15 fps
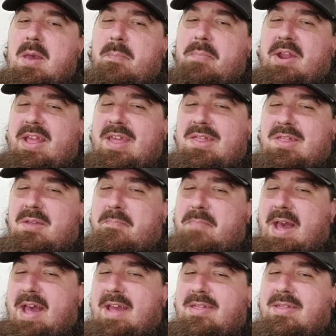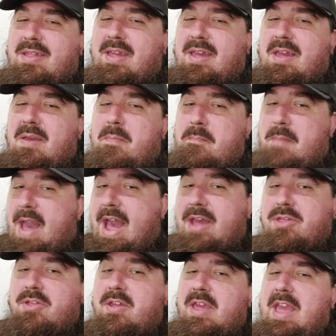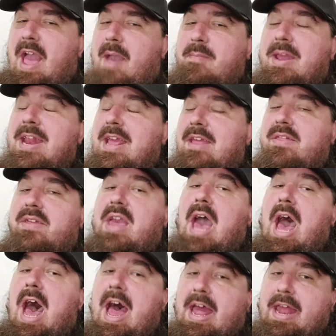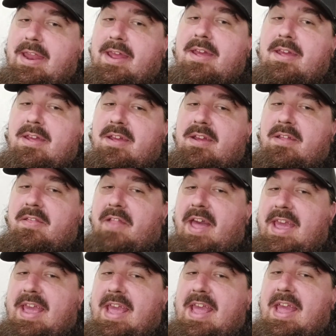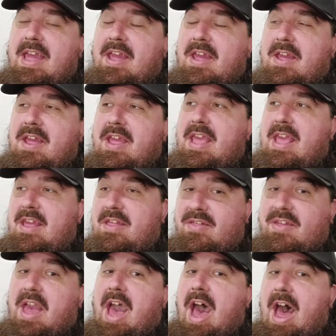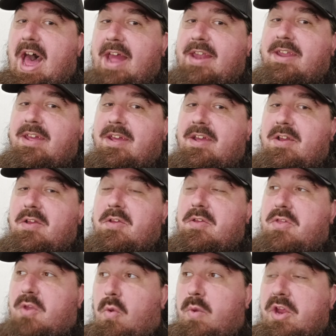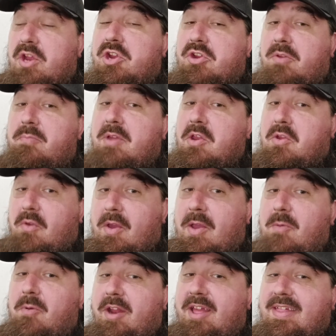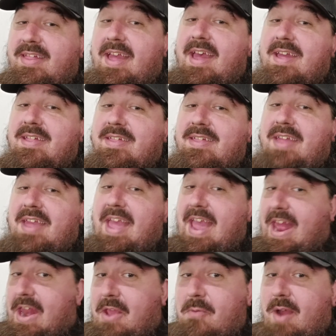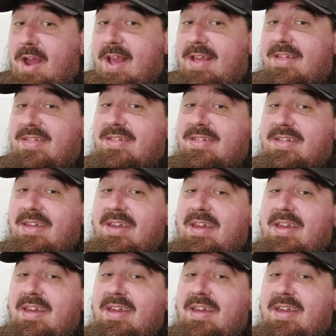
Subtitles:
But he's the best master. I mean, he's God. Like, he's God, so we should be doing what he says anyways.